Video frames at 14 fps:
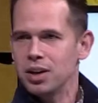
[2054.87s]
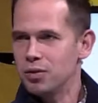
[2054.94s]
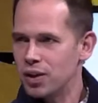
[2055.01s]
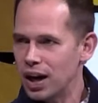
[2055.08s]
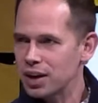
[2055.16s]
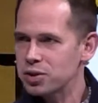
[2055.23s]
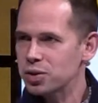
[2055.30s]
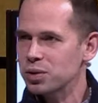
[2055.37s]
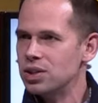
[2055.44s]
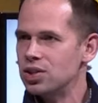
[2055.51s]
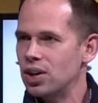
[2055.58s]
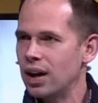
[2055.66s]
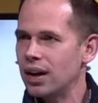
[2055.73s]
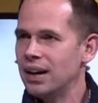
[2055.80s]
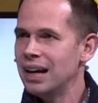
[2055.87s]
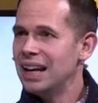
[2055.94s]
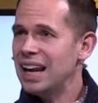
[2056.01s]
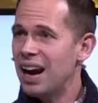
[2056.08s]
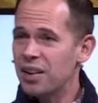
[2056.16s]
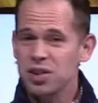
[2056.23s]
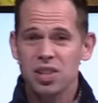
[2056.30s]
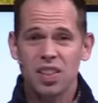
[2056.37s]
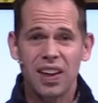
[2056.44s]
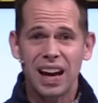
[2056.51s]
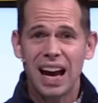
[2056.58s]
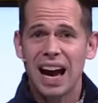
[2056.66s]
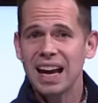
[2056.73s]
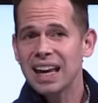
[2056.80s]
You've got a screenshot. Now here's the
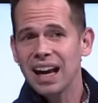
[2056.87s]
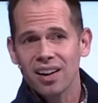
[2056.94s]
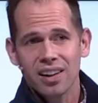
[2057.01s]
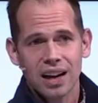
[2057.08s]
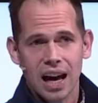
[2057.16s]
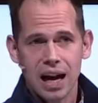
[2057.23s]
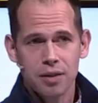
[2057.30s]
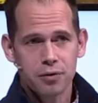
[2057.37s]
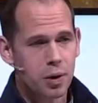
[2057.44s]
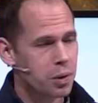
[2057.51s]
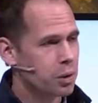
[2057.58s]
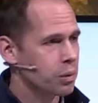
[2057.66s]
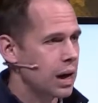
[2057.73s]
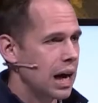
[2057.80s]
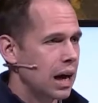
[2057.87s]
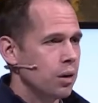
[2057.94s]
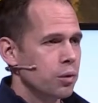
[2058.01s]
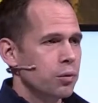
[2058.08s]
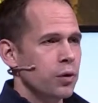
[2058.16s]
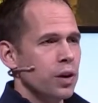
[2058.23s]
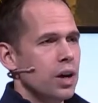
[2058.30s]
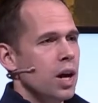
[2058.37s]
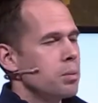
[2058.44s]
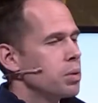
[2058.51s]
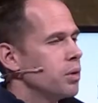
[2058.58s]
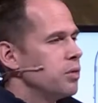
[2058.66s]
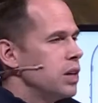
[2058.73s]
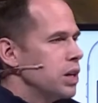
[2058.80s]
thing. I carried an iPhone around for a
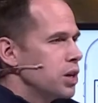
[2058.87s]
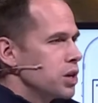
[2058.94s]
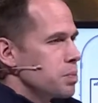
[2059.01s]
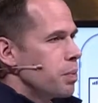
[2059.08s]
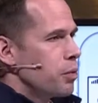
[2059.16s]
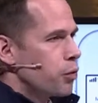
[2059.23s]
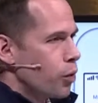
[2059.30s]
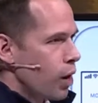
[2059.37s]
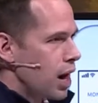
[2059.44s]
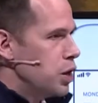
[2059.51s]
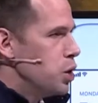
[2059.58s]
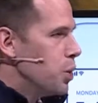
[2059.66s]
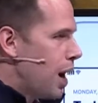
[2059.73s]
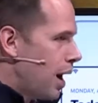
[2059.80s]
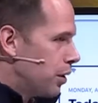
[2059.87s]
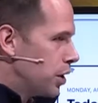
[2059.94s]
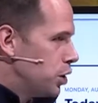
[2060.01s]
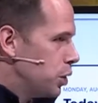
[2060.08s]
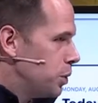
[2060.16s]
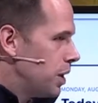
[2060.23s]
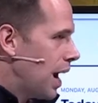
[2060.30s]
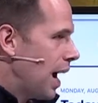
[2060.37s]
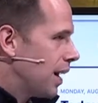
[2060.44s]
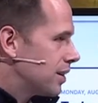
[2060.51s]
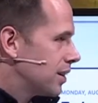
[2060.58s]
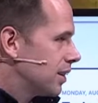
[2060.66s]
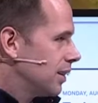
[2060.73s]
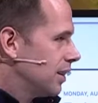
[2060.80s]
number of years before I knew how to do
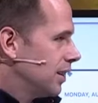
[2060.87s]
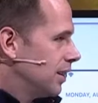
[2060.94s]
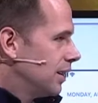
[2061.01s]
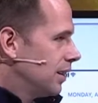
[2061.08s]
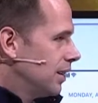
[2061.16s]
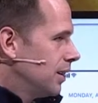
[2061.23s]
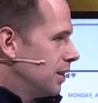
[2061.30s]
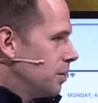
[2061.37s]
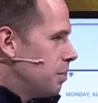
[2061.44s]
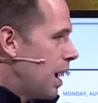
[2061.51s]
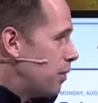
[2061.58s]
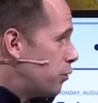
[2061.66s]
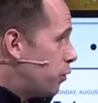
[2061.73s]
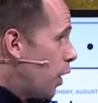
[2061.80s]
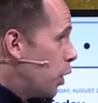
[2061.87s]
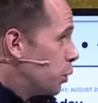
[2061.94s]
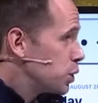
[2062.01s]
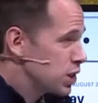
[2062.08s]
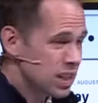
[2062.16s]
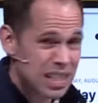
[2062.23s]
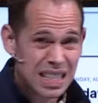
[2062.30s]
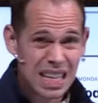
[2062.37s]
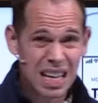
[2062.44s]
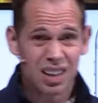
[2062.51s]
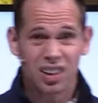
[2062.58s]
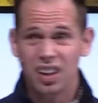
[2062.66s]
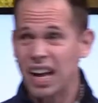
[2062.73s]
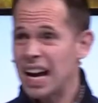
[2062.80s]
that. My phone
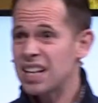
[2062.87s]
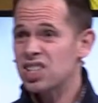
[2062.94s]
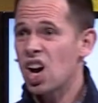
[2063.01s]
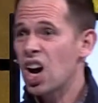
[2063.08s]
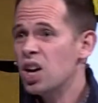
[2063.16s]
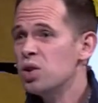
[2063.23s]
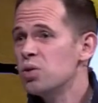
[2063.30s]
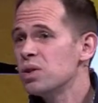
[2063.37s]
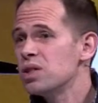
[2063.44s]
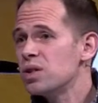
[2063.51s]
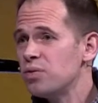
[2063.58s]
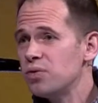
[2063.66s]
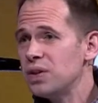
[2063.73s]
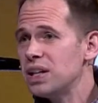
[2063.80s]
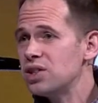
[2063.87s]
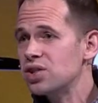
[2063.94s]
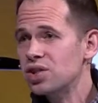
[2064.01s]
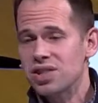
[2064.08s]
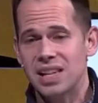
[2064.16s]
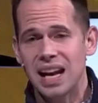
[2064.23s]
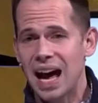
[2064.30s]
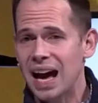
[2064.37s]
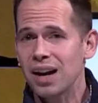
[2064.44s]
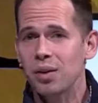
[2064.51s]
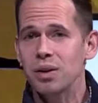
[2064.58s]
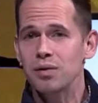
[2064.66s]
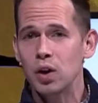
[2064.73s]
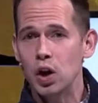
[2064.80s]
still has hundreds of features that I
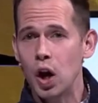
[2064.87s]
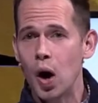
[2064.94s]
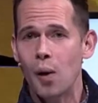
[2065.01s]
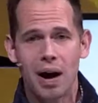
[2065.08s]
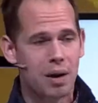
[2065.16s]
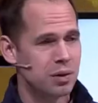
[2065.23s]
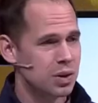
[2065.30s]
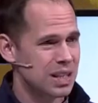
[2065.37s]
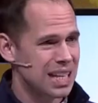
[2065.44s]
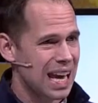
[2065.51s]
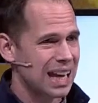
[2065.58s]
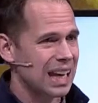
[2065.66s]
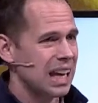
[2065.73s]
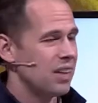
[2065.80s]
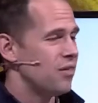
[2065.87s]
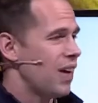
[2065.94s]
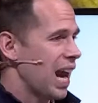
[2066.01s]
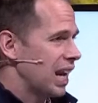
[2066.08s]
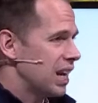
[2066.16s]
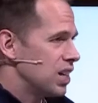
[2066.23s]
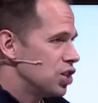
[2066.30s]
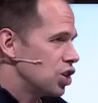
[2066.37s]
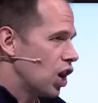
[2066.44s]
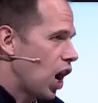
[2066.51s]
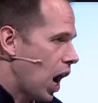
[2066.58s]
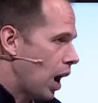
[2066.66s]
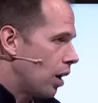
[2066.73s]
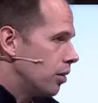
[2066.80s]
don't even know how to take advantage
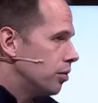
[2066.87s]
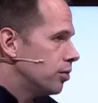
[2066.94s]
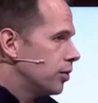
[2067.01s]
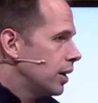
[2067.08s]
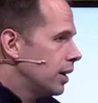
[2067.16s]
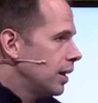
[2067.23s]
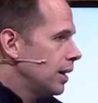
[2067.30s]
of.